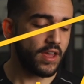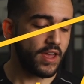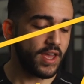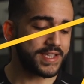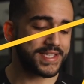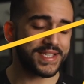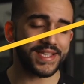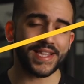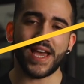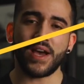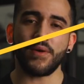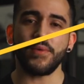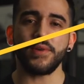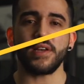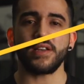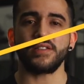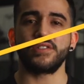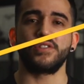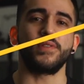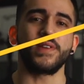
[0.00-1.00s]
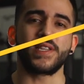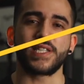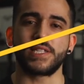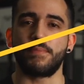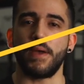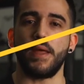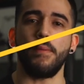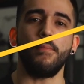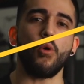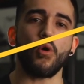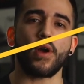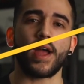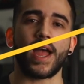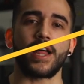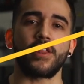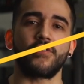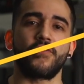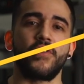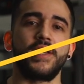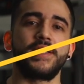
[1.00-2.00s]
It's allowing us to expend more
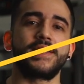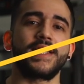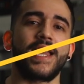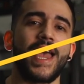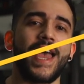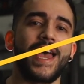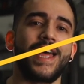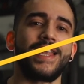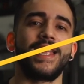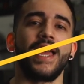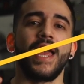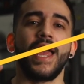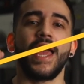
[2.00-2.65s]
calories and